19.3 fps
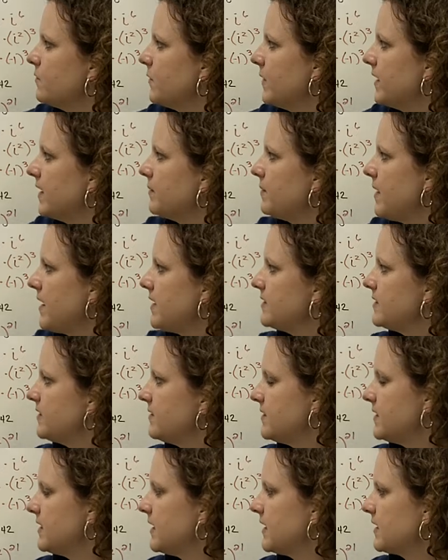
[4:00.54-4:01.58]
We get
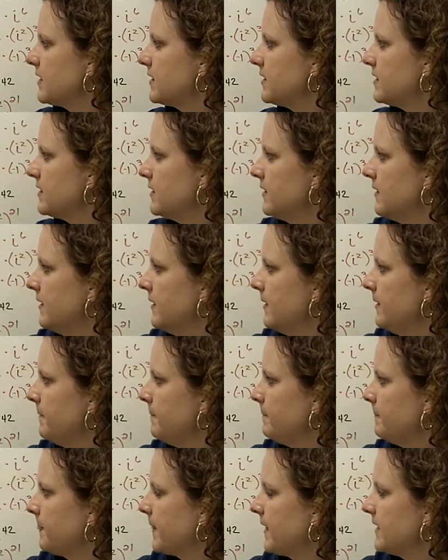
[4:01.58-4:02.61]
+6.
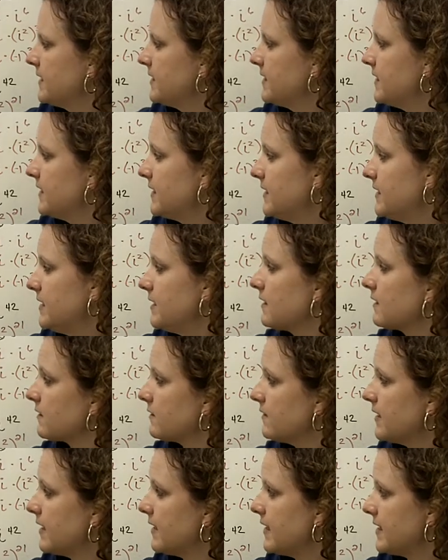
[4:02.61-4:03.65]

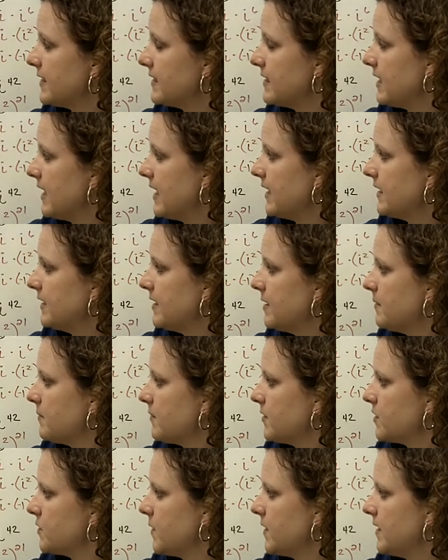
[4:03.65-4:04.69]
63. That's an odd
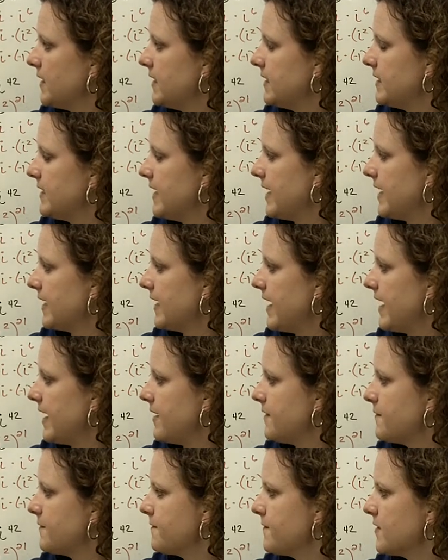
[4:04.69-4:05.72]
number, so I need to take an I
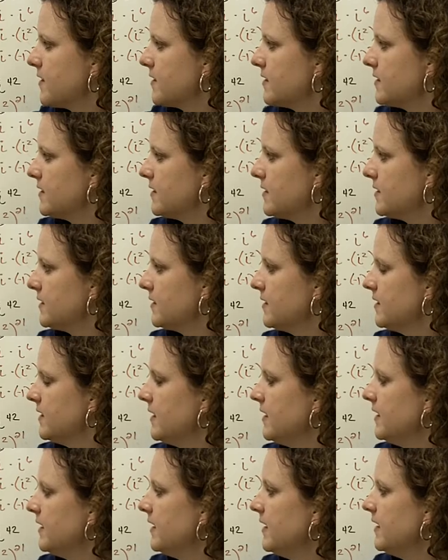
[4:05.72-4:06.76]
out first,
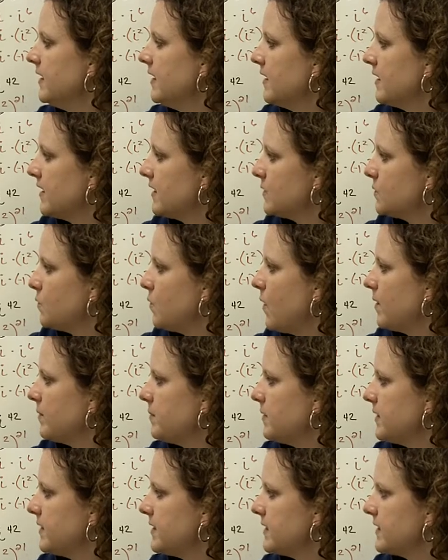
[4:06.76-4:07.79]
because 1
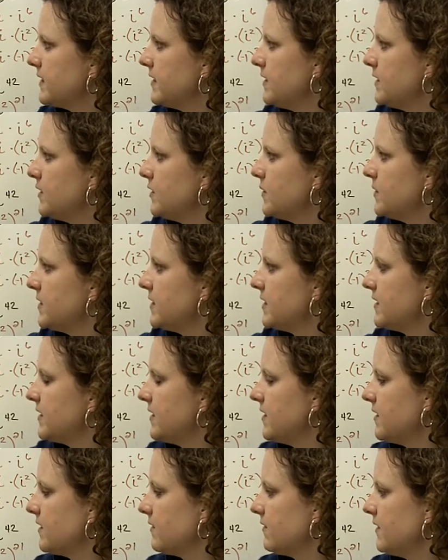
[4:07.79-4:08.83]
plus 62 is
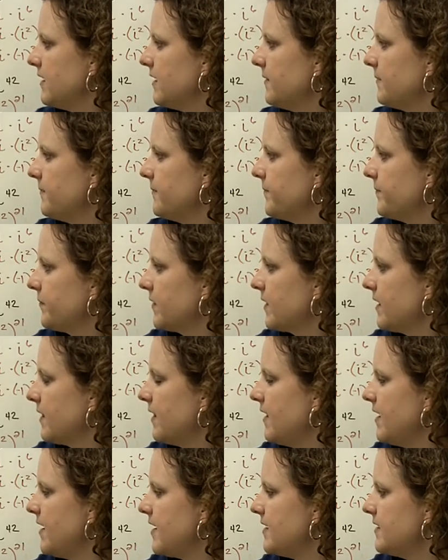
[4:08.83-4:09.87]
63.
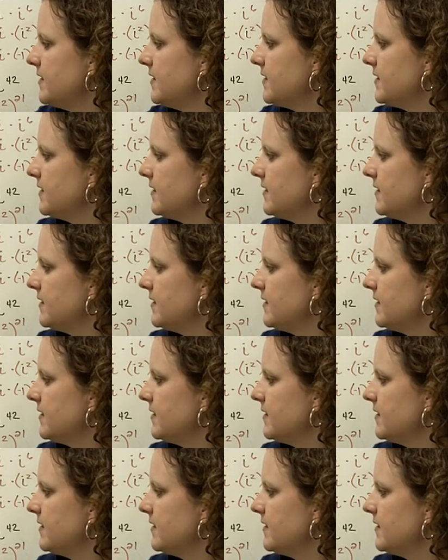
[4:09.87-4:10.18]
This,